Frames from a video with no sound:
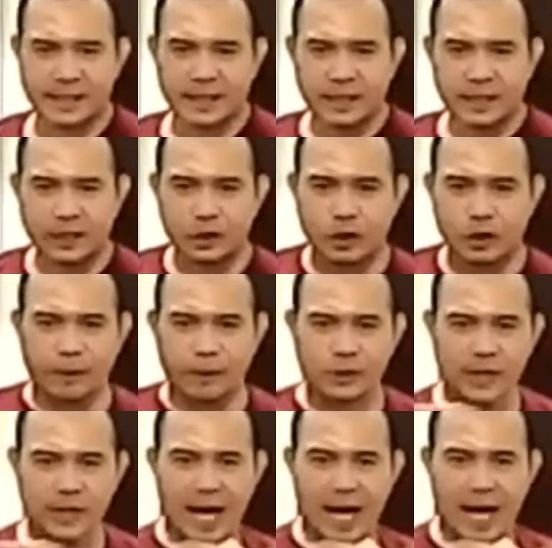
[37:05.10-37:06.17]
double
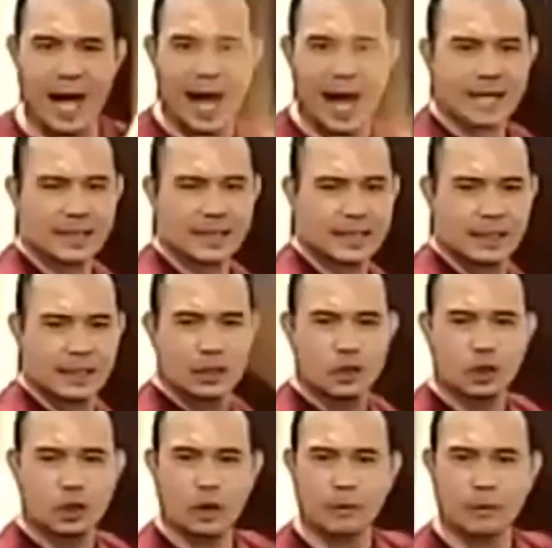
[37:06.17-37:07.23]
slash,
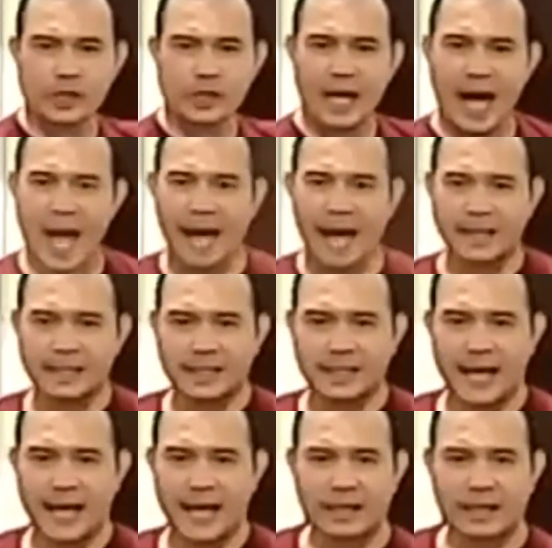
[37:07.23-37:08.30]
double slash. See that?